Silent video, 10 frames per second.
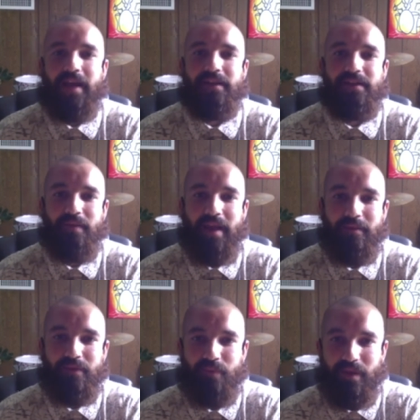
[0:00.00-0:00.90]
and, and
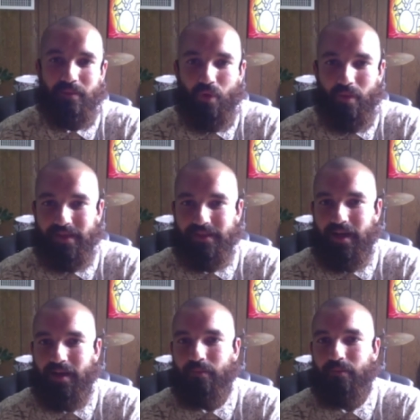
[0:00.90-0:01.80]
spend more of my
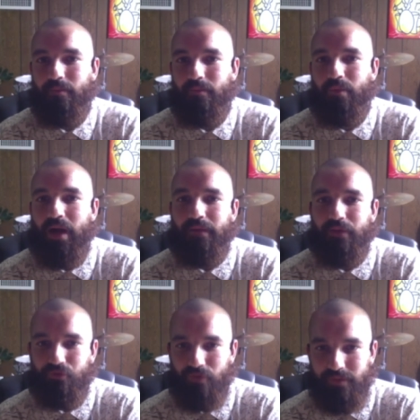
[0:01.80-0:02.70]
time behind the
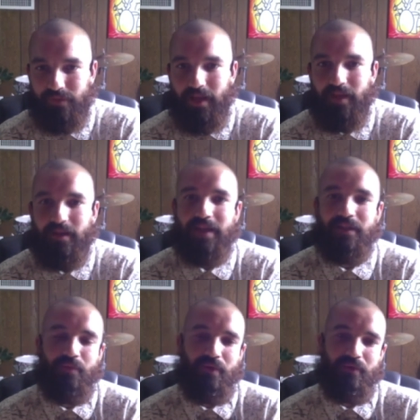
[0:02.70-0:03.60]
drum set as
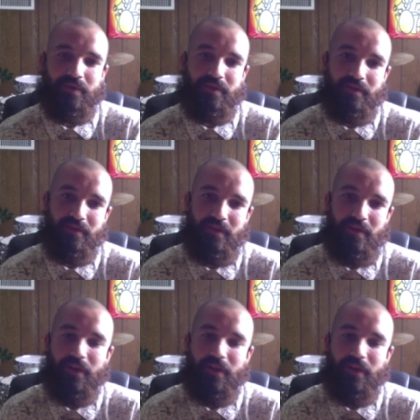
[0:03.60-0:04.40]
opposed to you know